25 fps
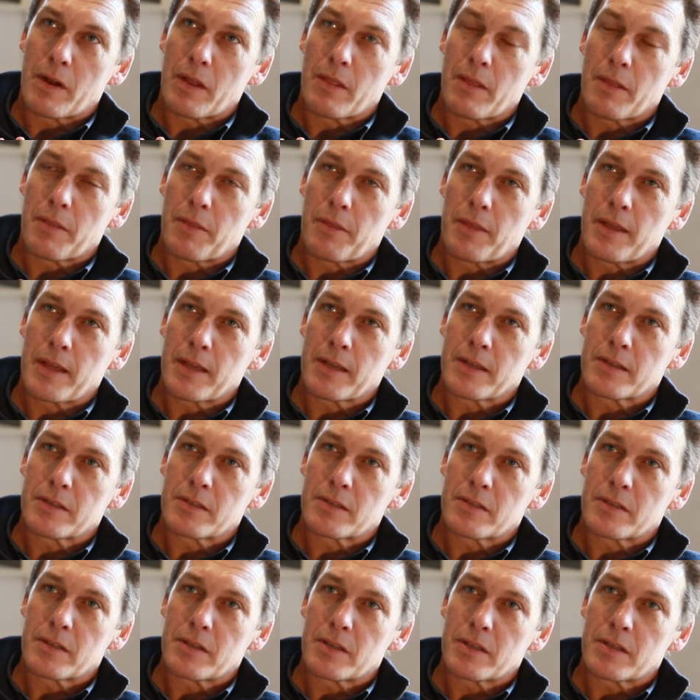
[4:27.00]

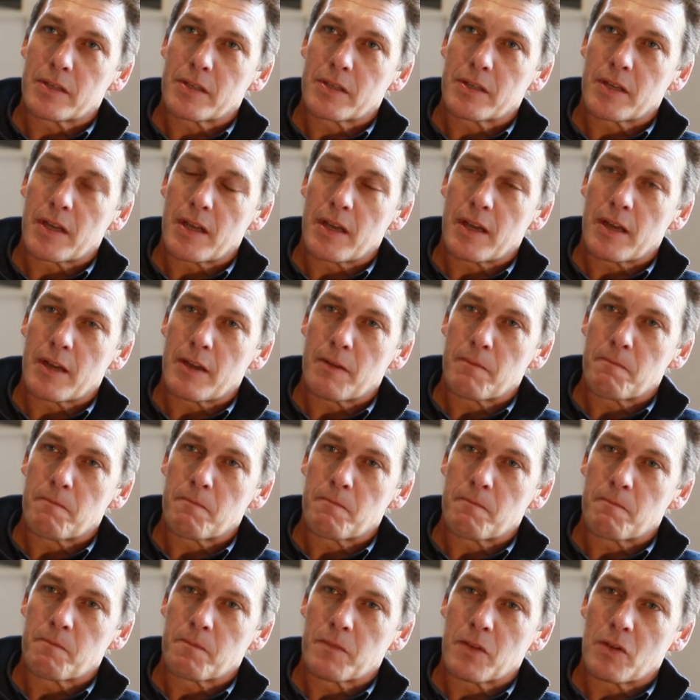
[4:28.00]
things that,
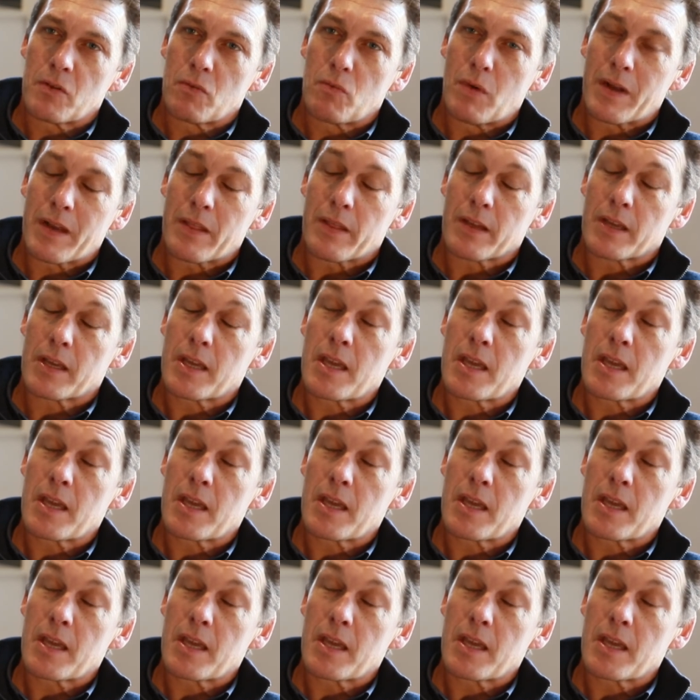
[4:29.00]
or one of the